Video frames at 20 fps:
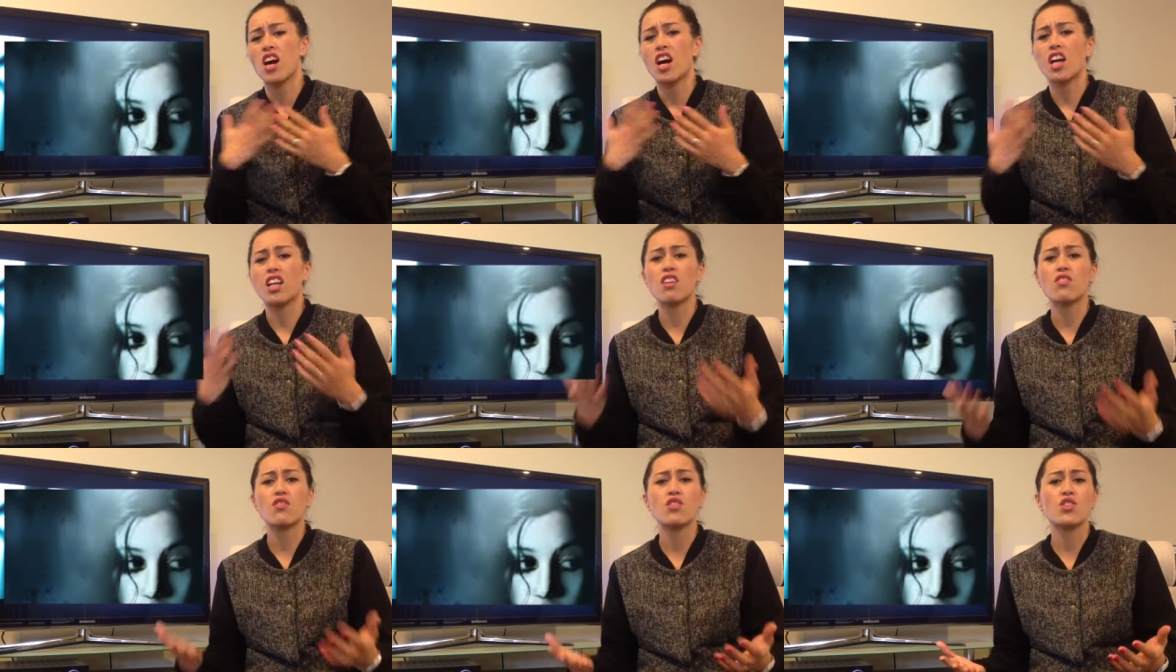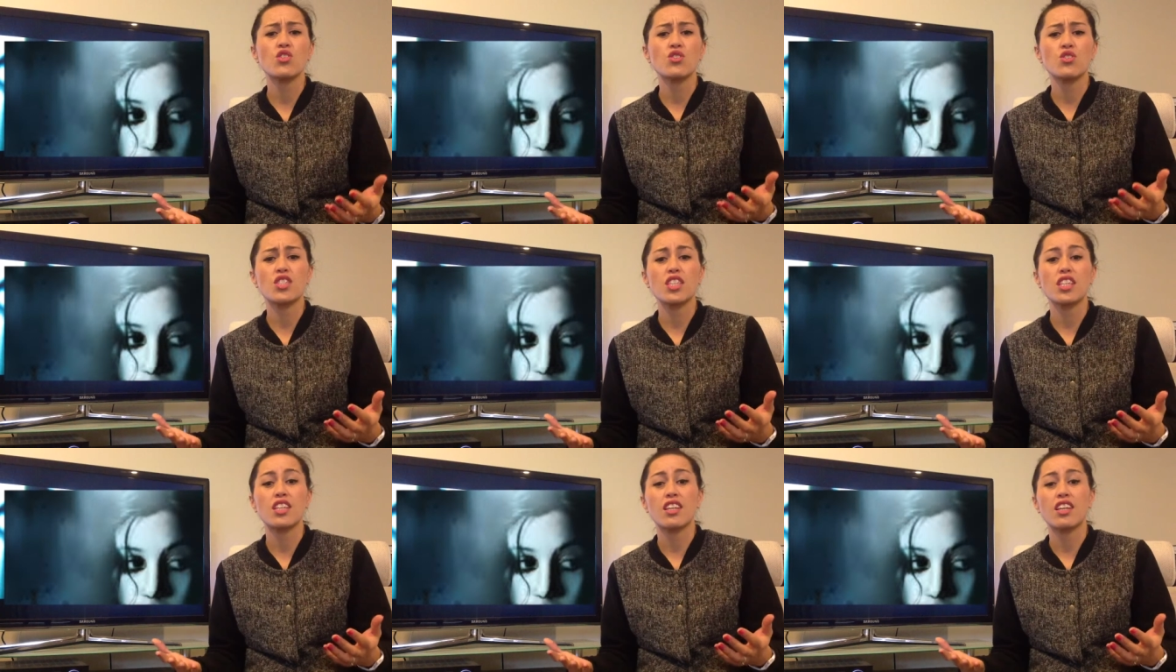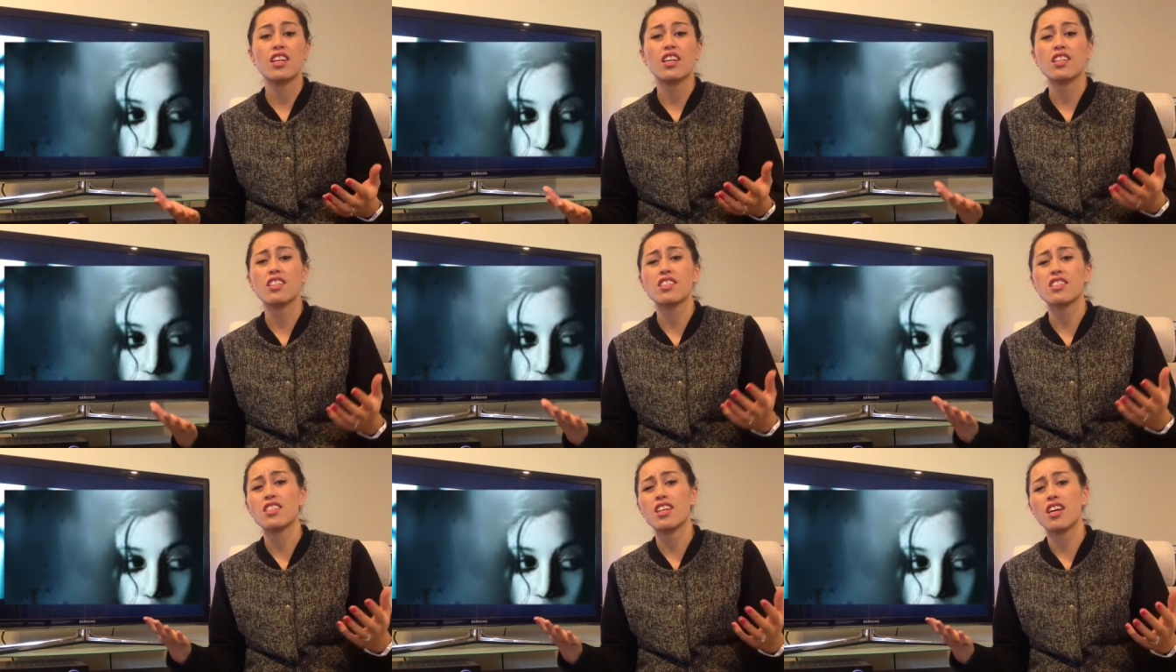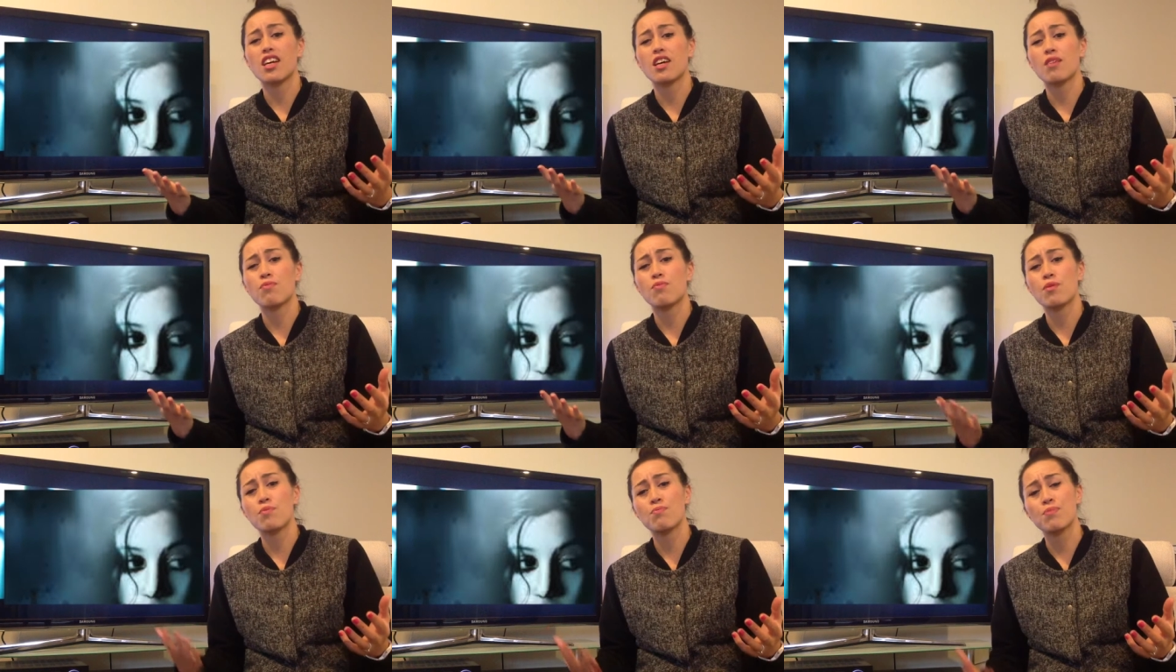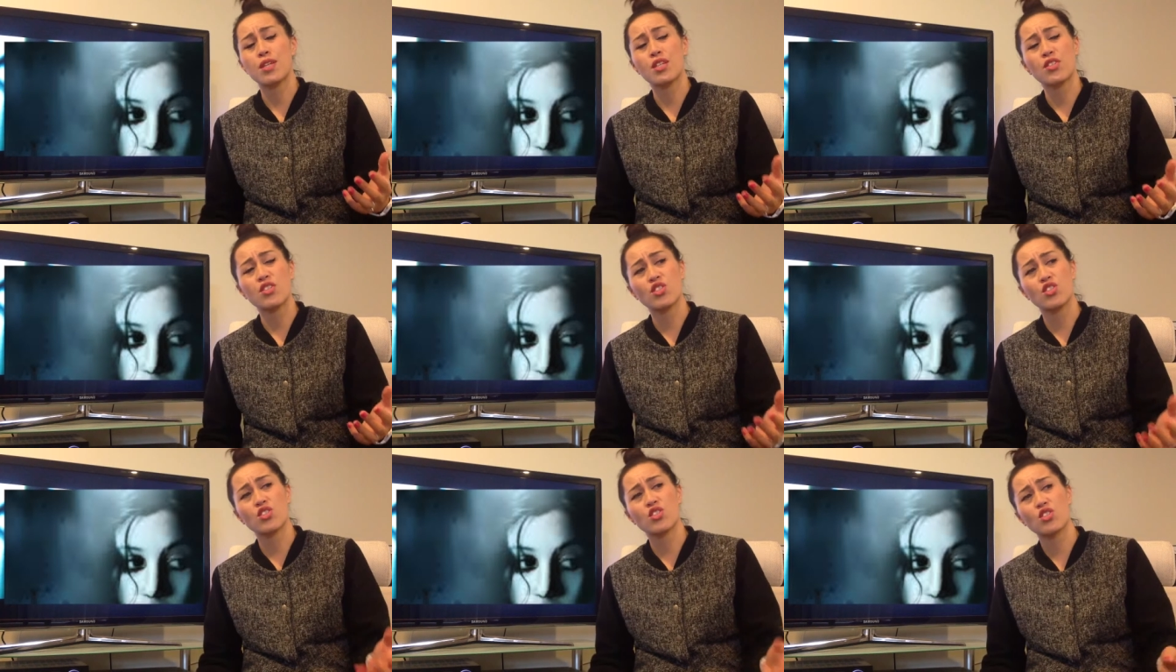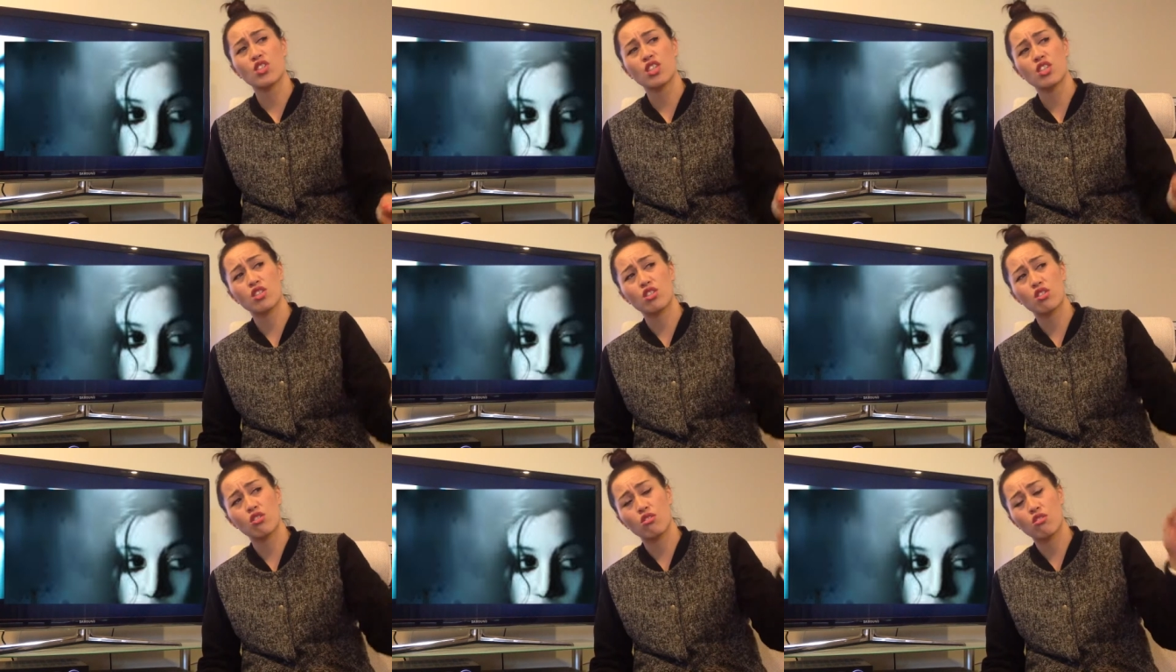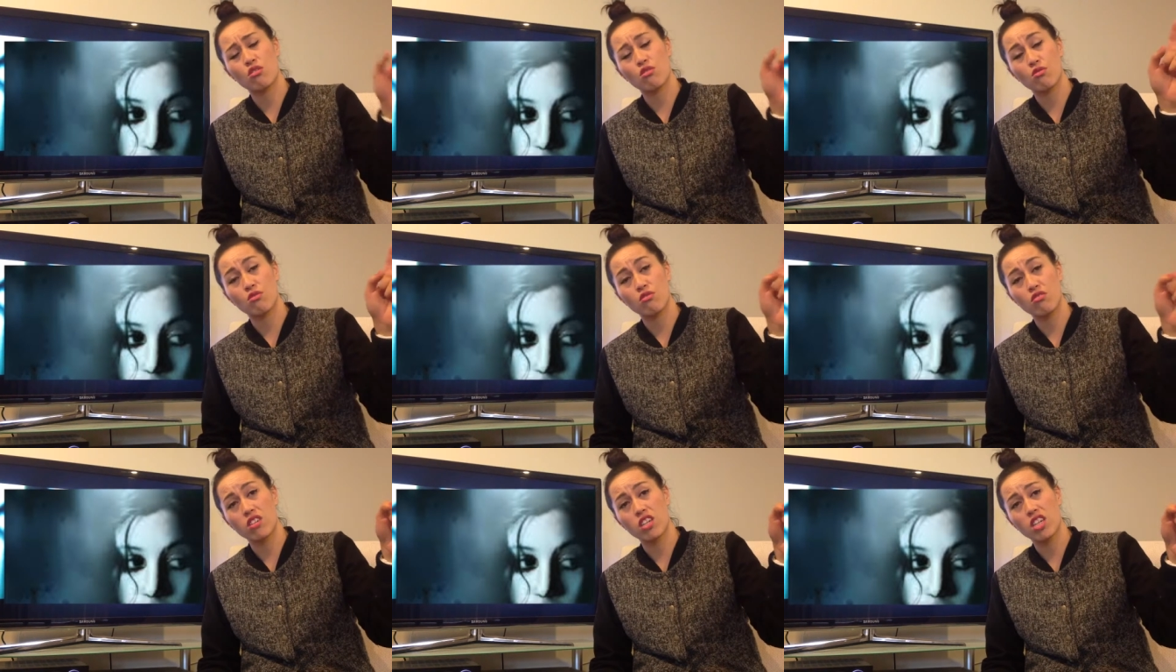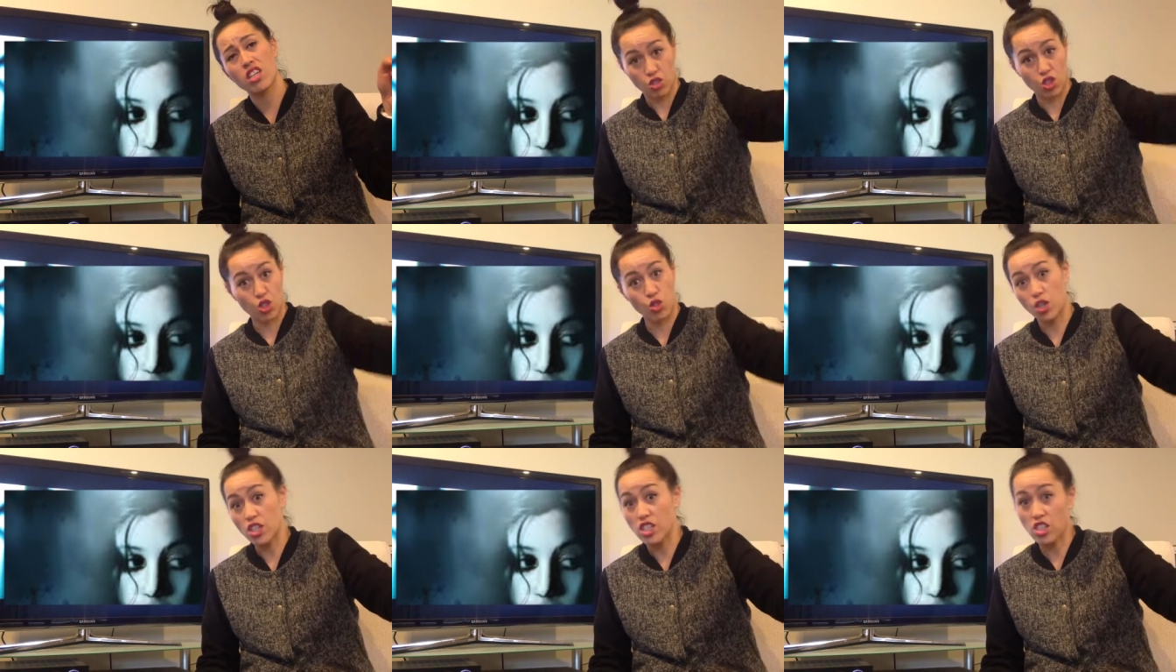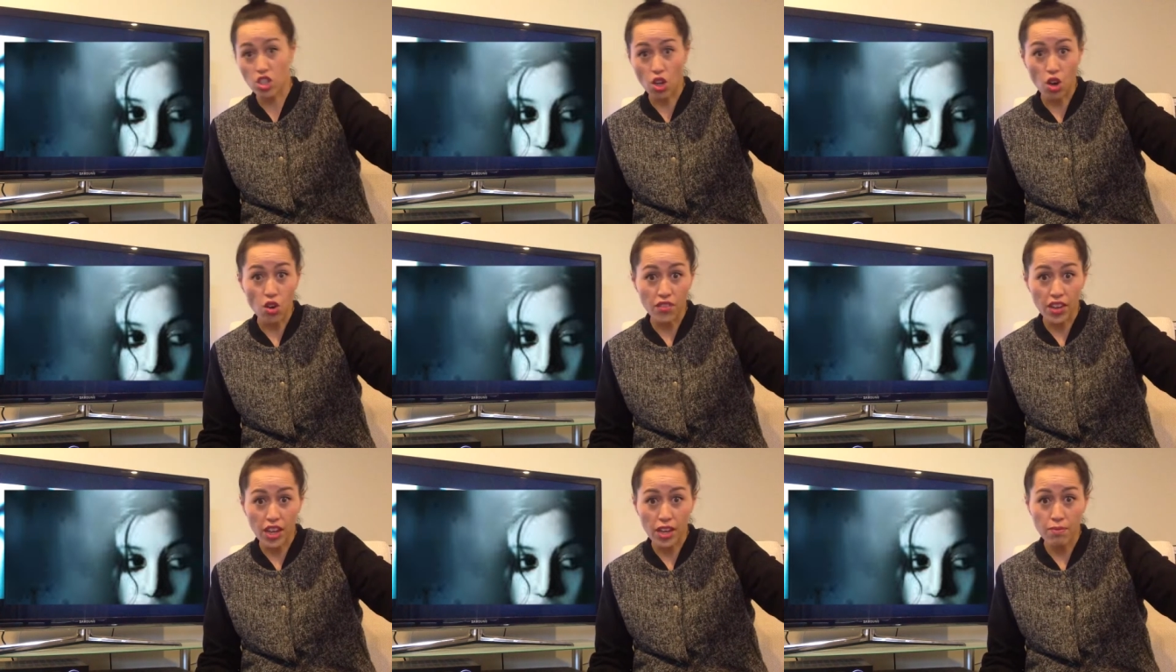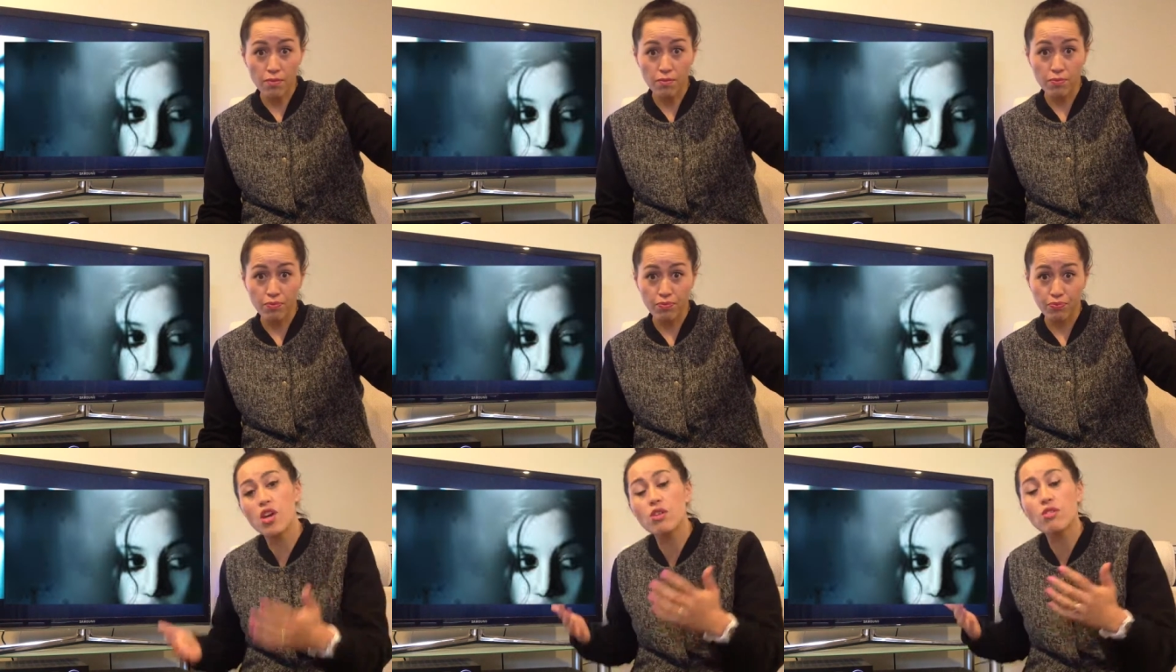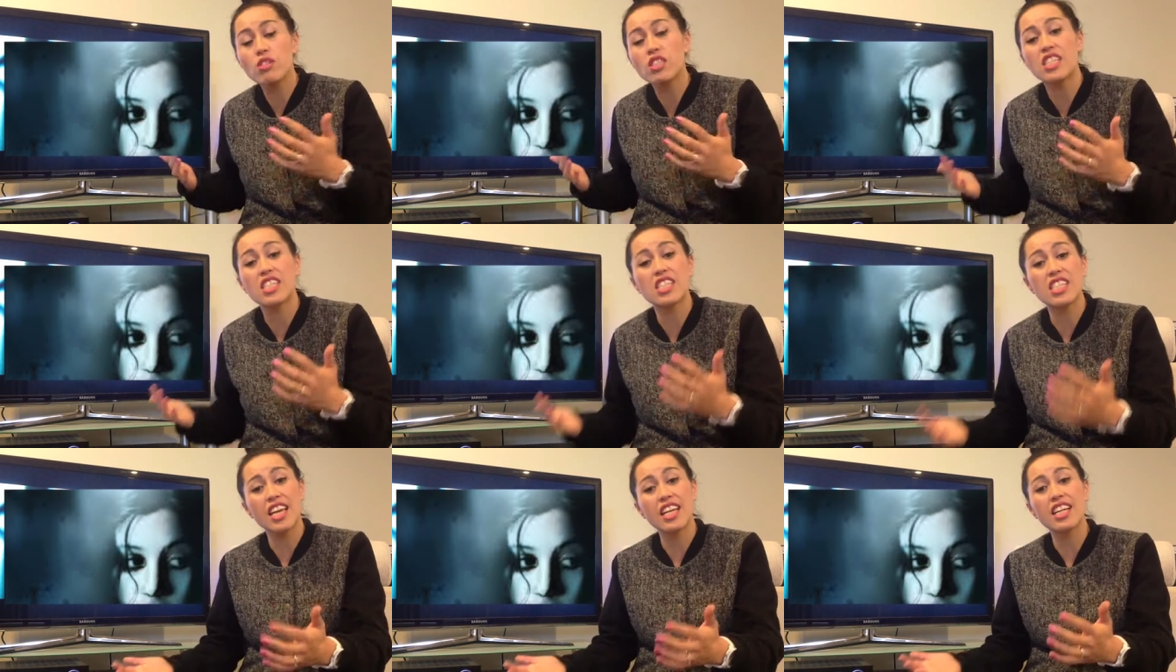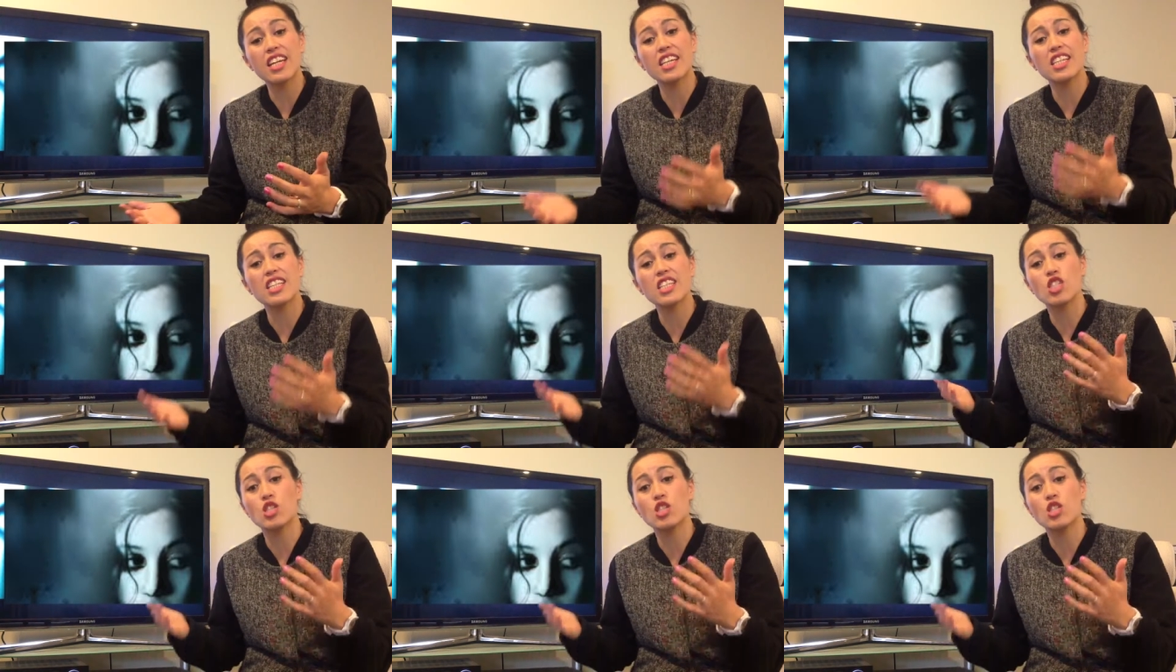I live in New Zealand, um, the beach is just three streets over. It was set in